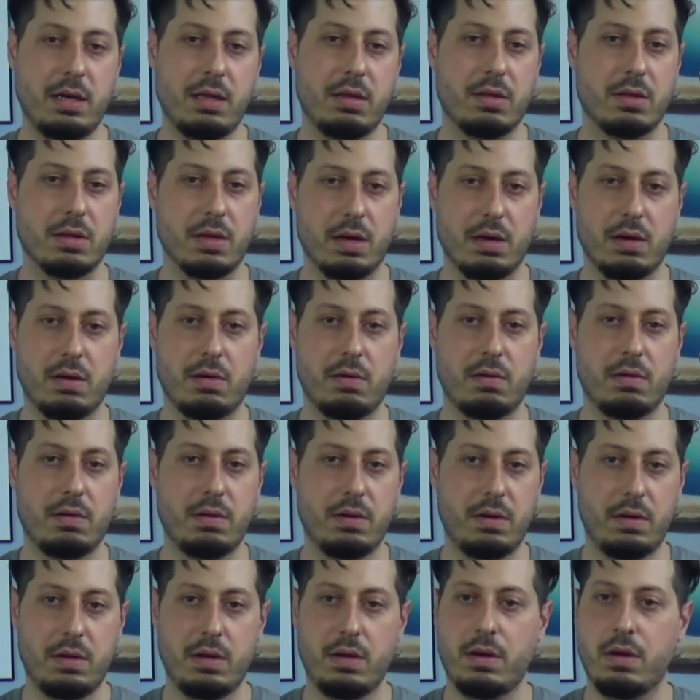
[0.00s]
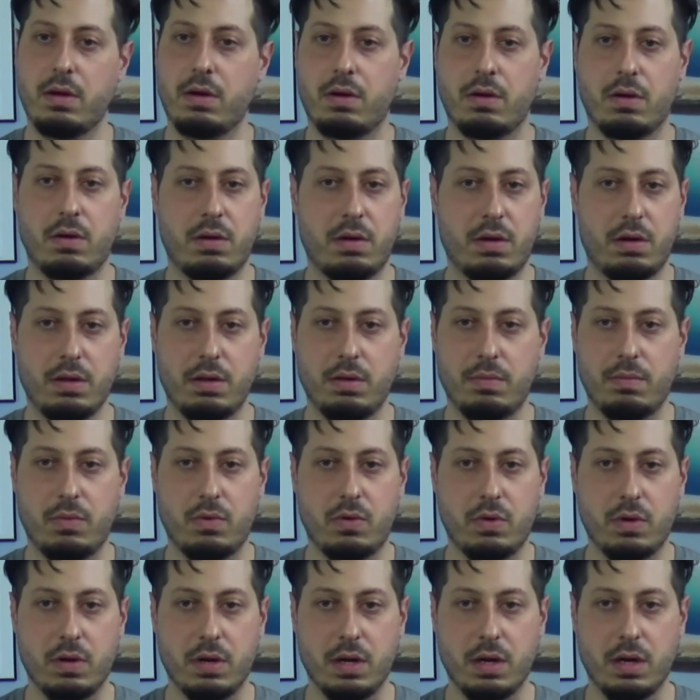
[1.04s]
So all the
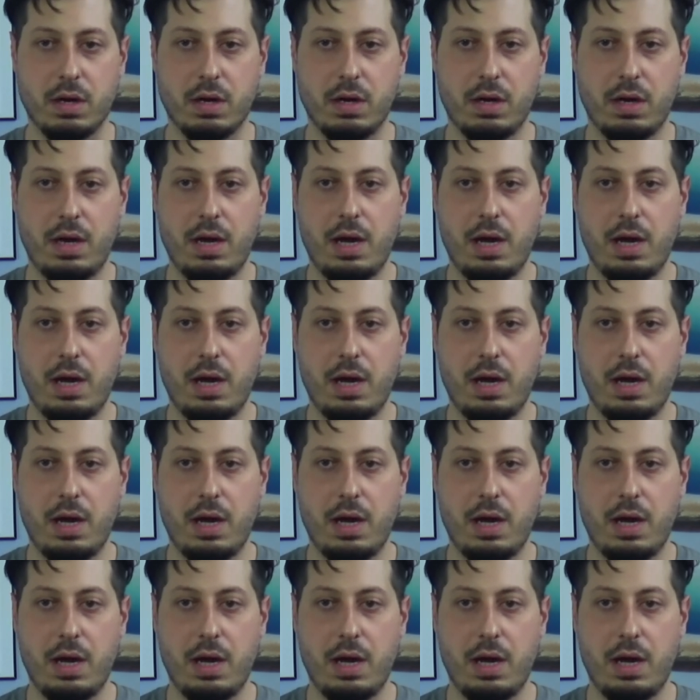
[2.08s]
more.